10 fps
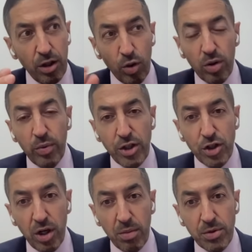lower
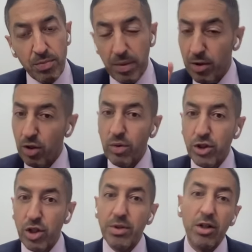wage jobs, people in
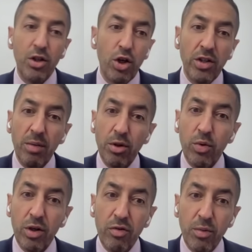lower wage jobs are not
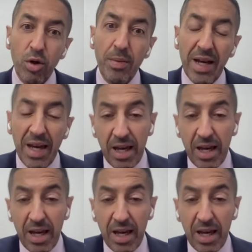able to work from home,